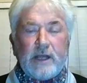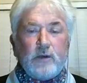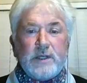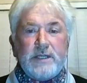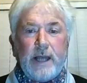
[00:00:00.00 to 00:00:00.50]
that
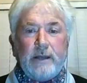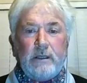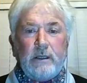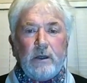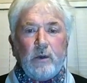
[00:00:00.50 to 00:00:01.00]
was
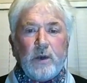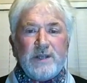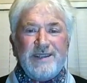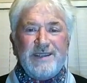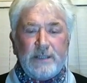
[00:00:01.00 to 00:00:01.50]
done
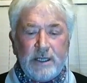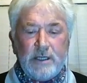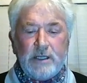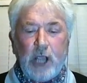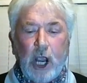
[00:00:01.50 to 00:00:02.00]

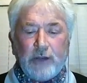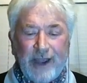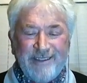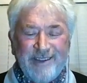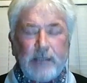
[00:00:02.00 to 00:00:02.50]
didn't
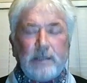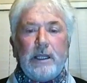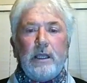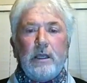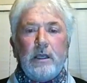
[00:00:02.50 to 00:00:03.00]

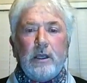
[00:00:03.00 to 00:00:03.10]
directly